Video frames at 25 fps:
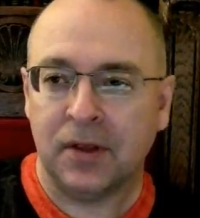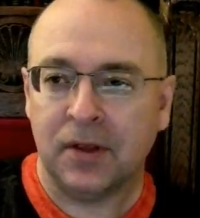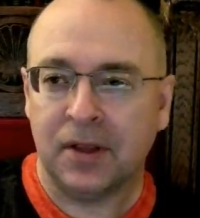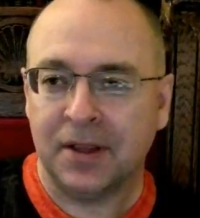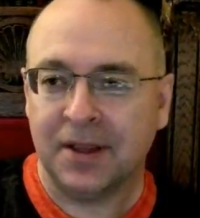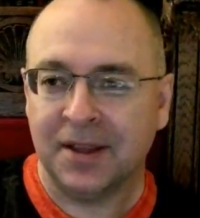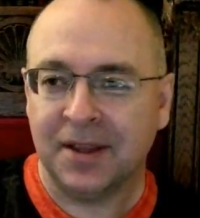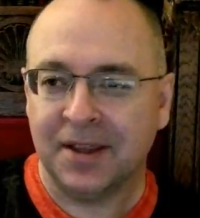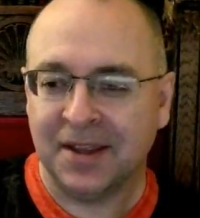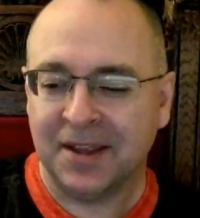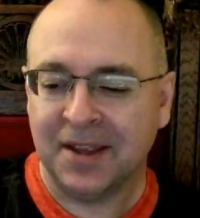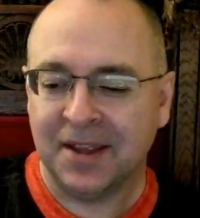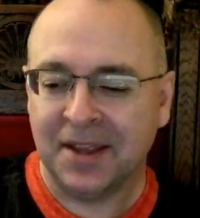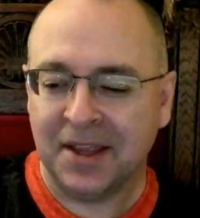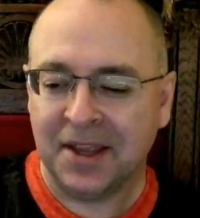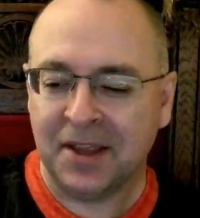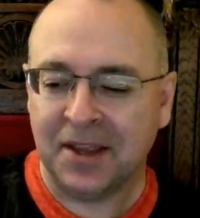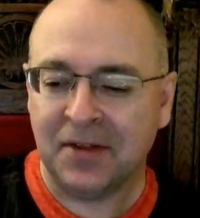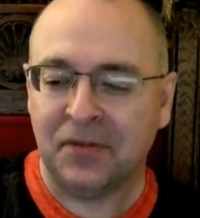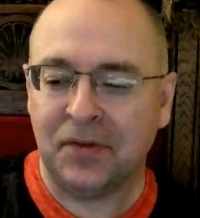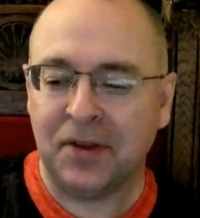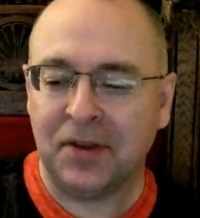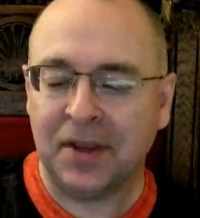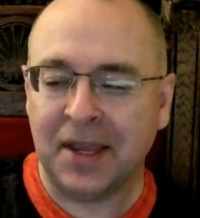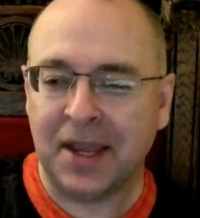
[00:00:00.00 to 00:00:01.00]
if he
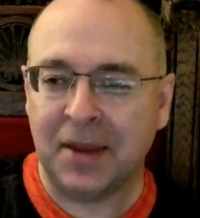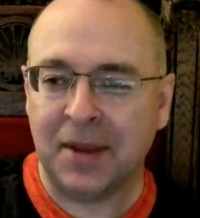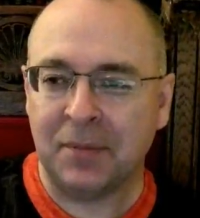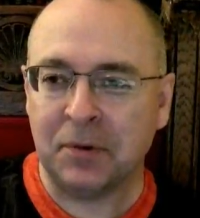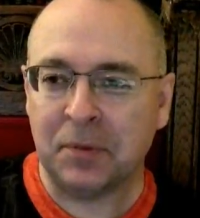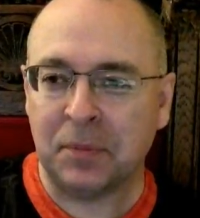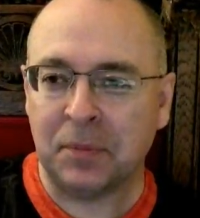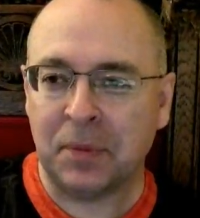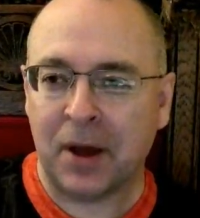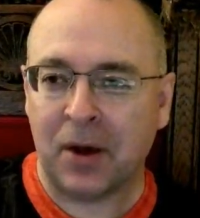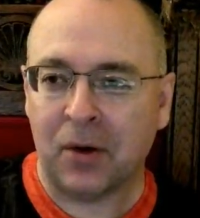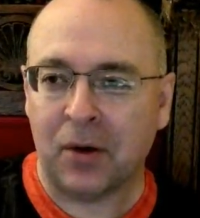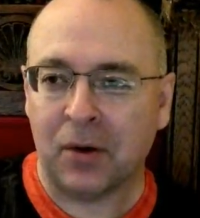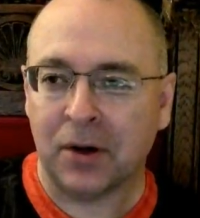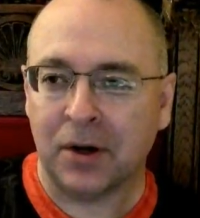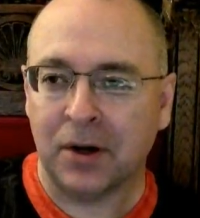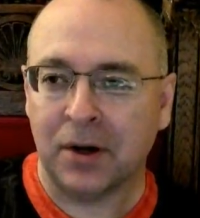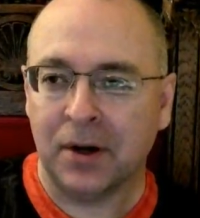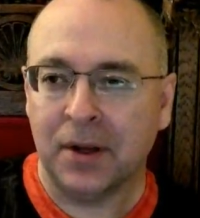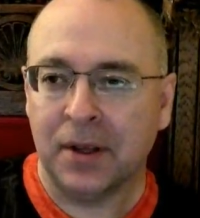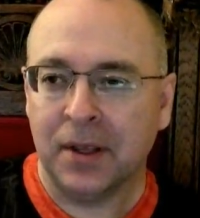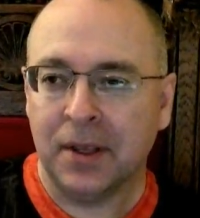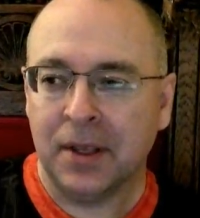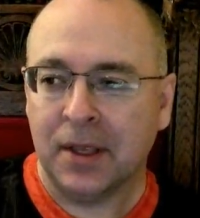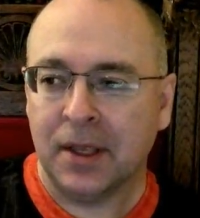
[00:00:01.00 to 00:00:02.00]
came to power,
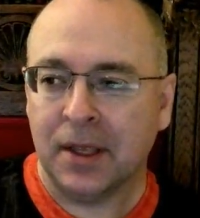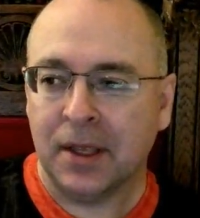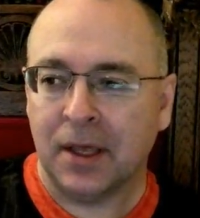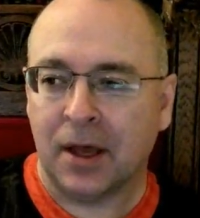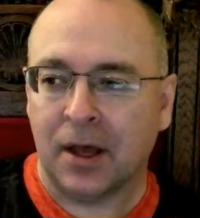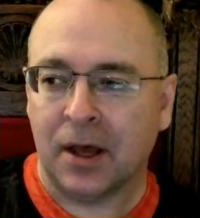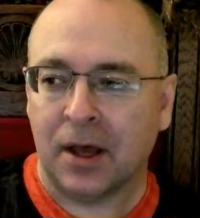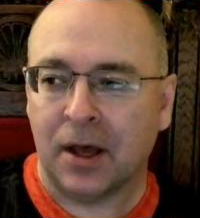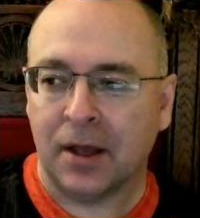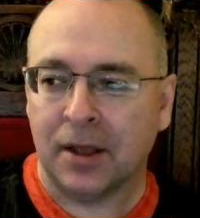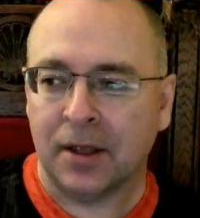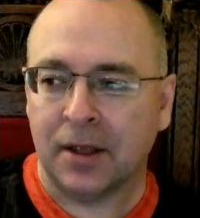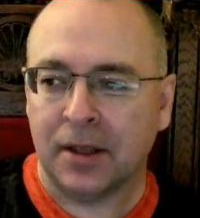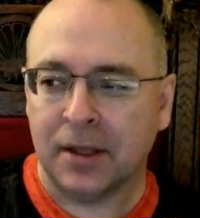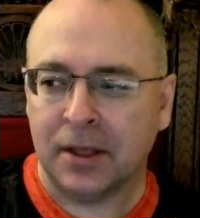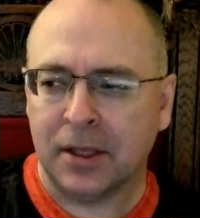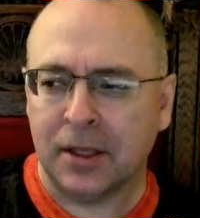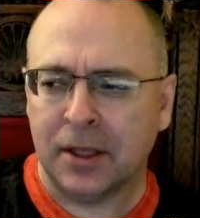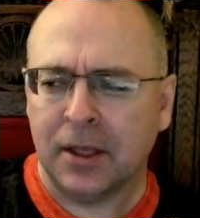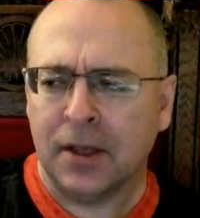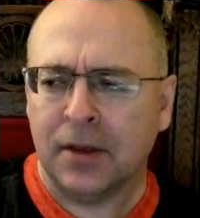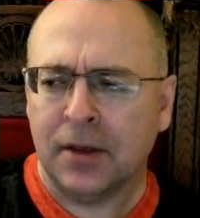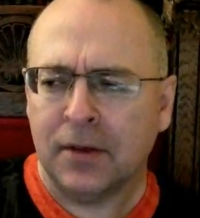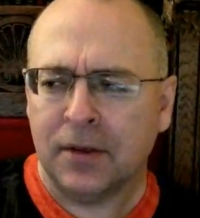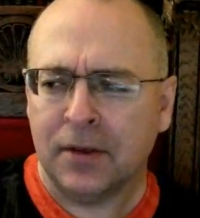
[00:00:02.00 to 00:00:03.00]
uh,
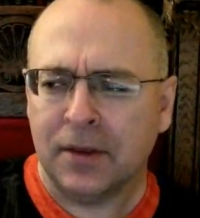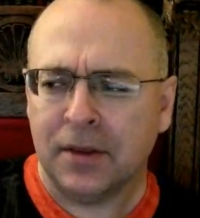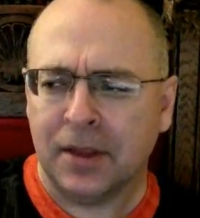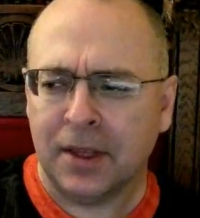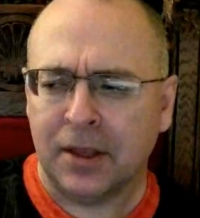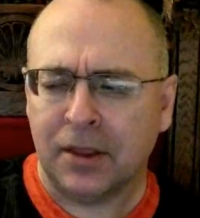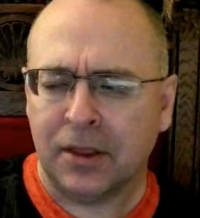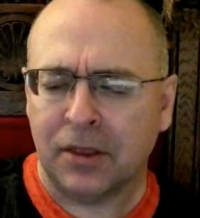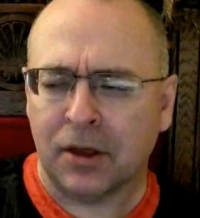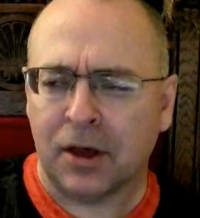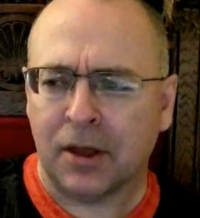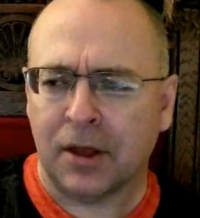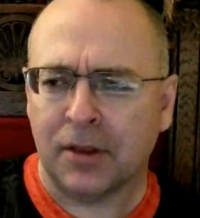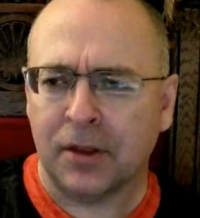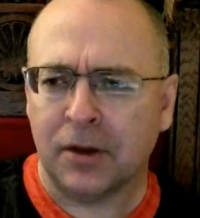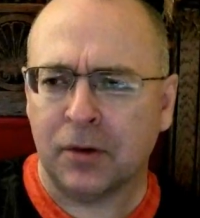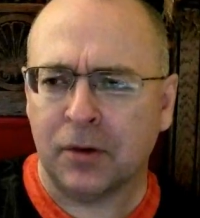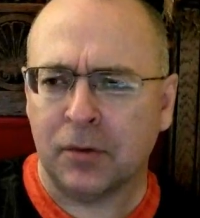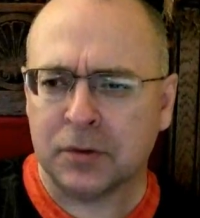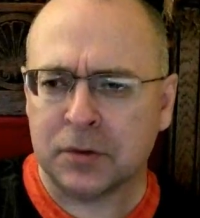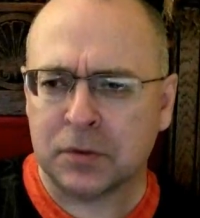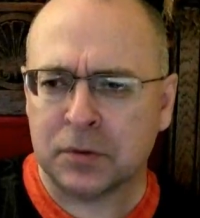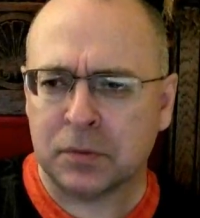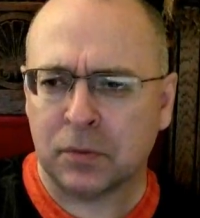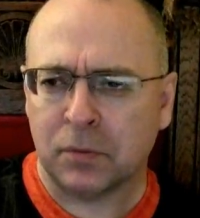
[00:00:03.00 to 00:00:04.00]
they thought that it was
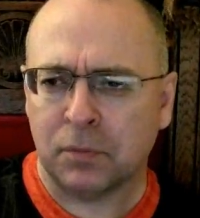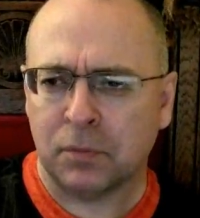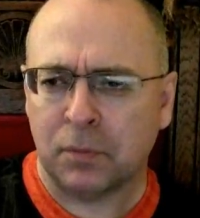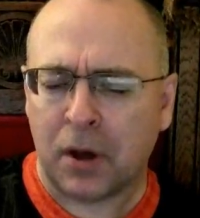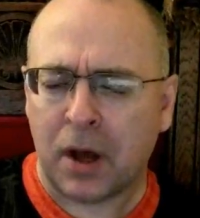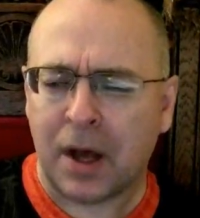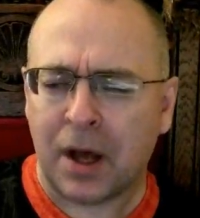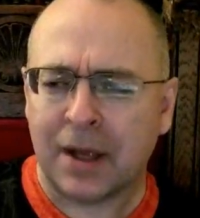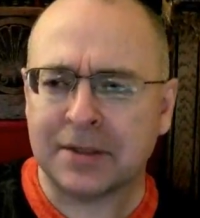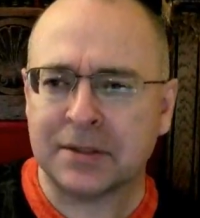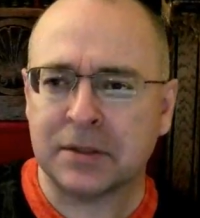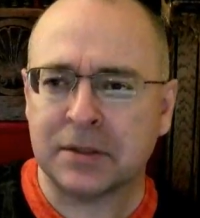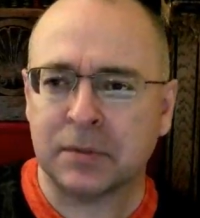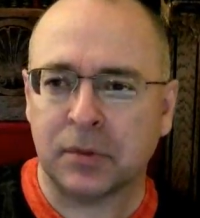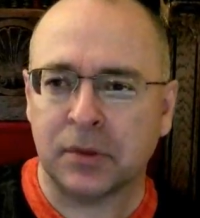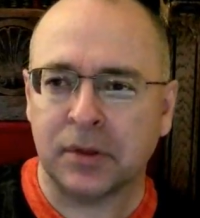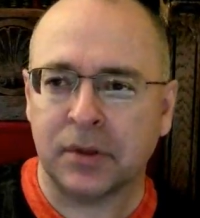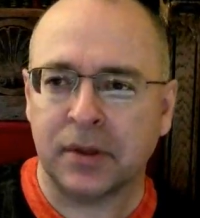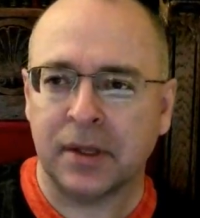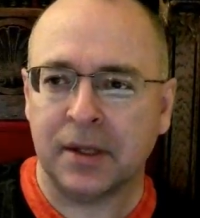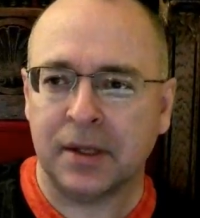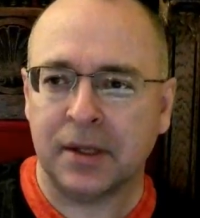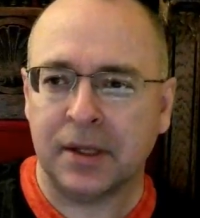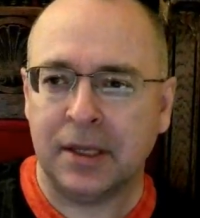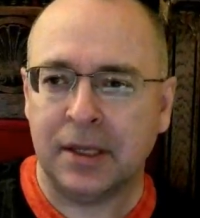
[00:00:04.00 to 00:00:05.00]
possible that he
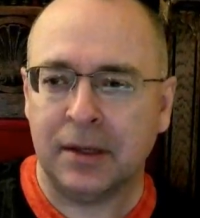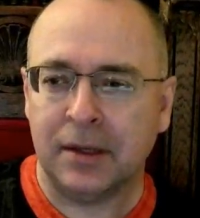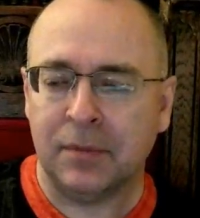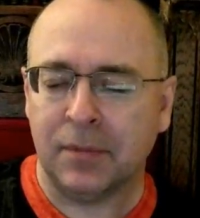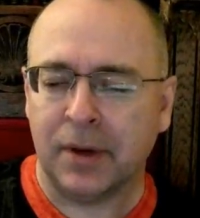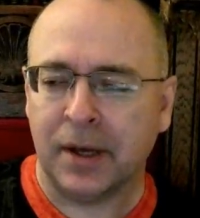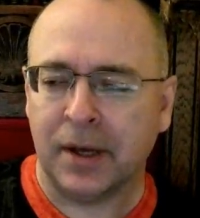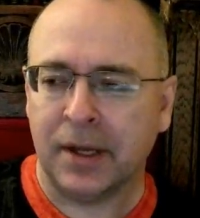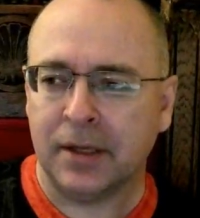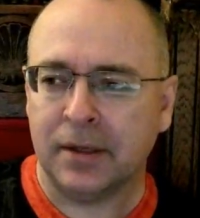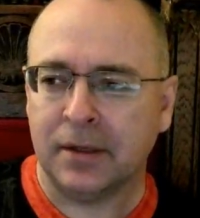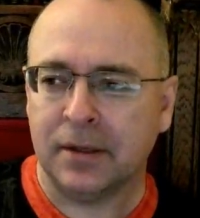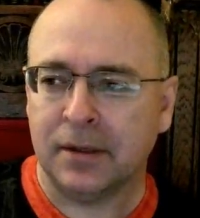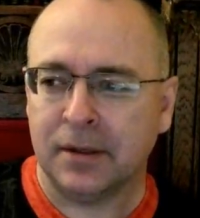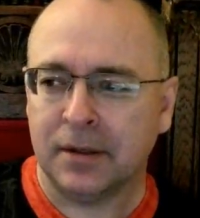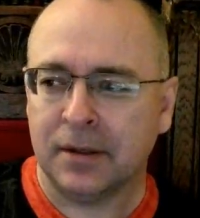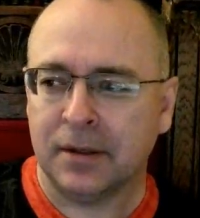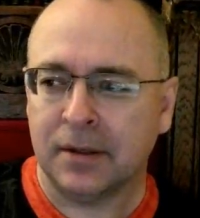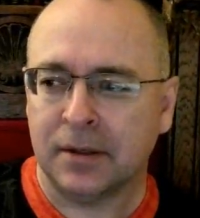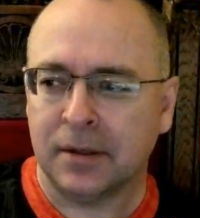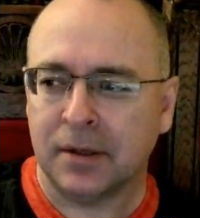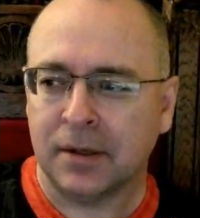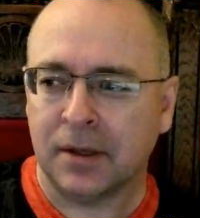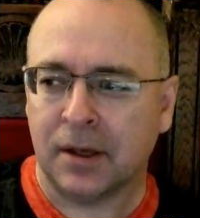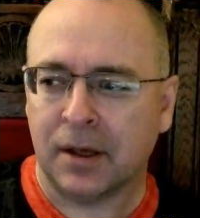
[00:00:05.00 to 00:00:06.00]
might
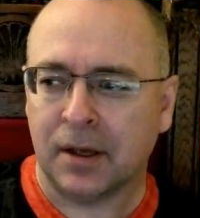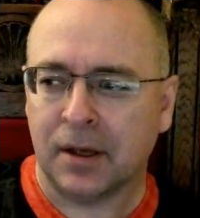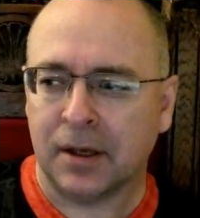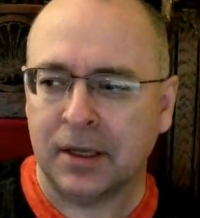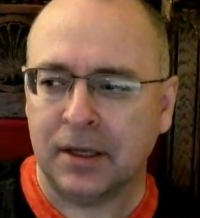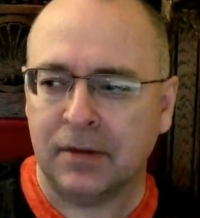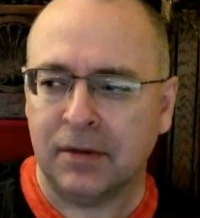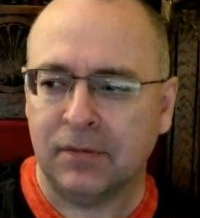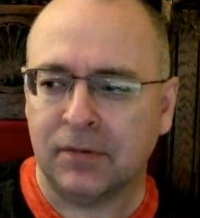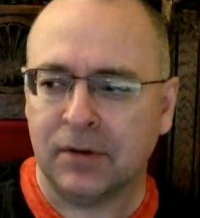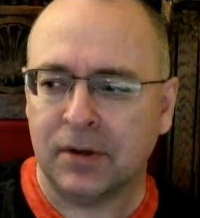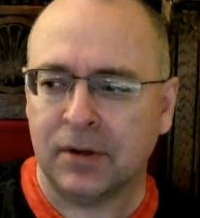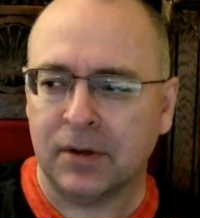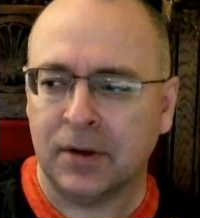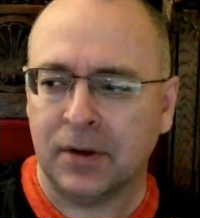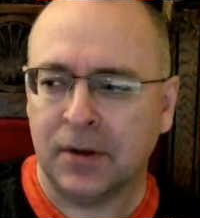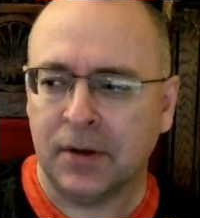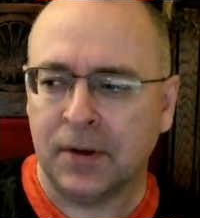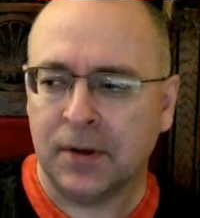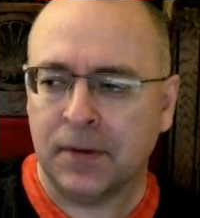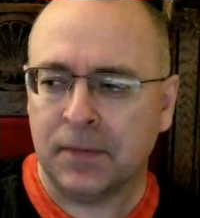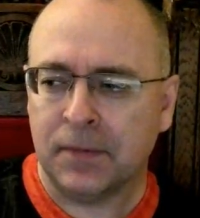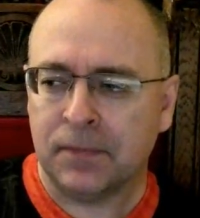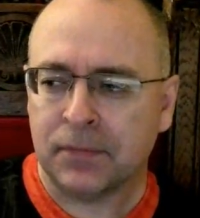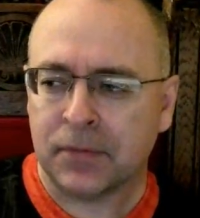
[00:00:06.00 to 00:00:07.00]
even
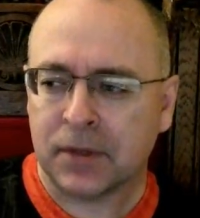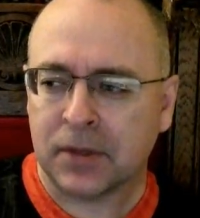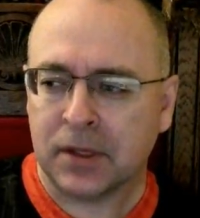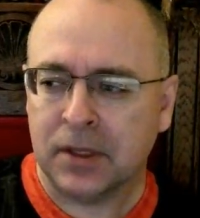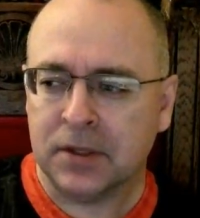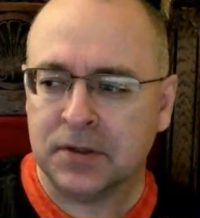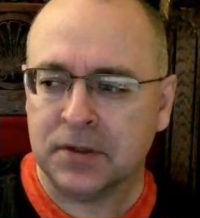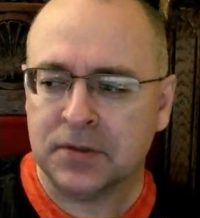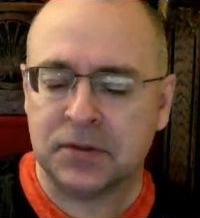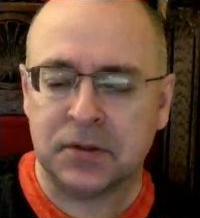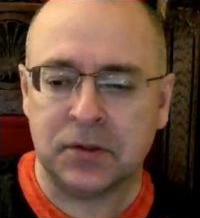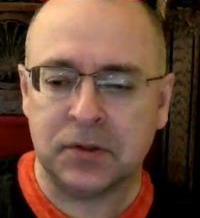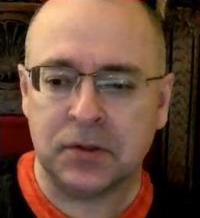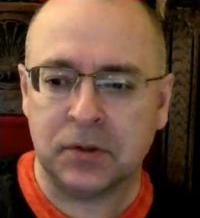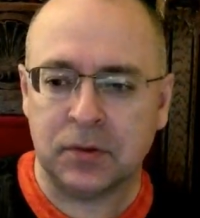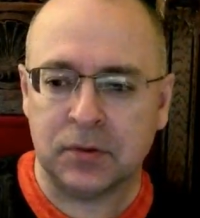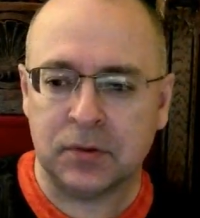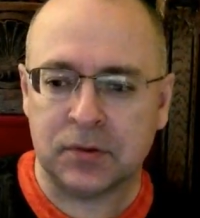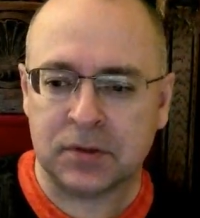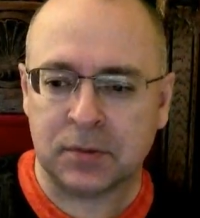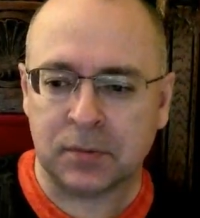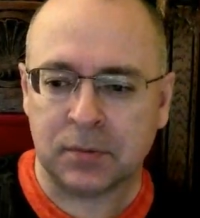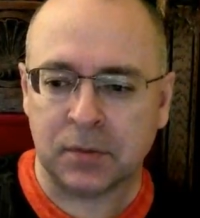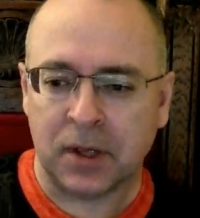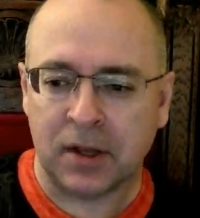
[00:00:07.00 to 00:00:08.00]
institute some kind
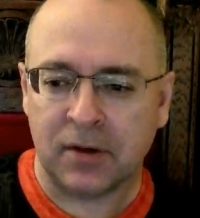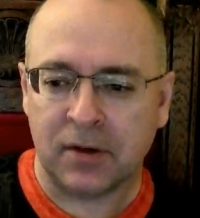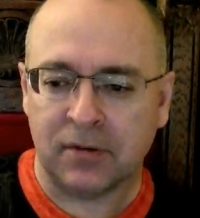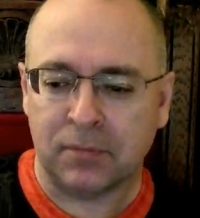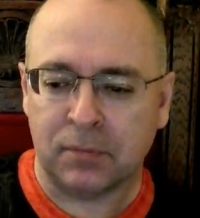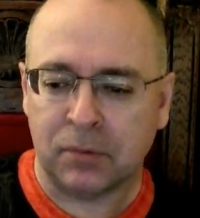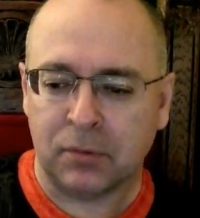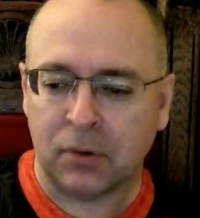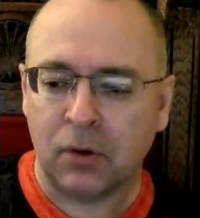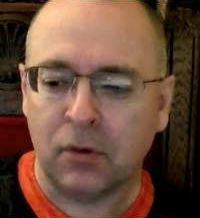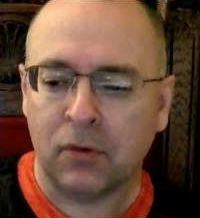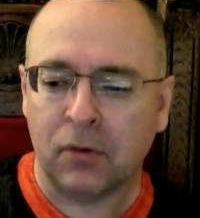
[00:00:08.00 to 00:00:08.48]
of program,